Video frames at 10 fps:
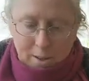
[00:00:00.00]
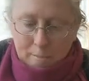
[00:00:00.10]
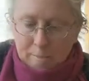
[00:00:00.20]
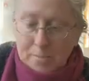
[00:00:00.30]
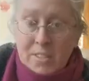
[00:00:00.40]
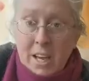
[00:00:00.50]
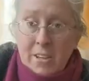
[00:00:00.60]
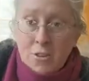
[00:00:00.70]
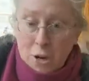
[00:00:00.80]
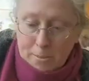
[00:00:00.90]
um,
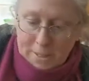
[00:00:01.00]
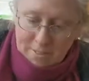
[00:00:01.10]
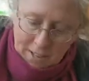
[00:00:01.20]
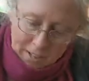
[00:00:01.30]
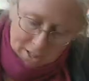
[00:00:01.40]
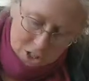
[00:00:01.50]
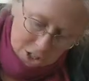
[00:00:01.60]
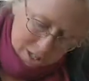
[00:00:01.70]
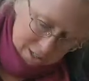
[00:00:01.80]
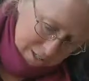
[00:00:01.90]
10 drops of
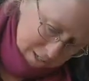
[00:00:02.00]
each.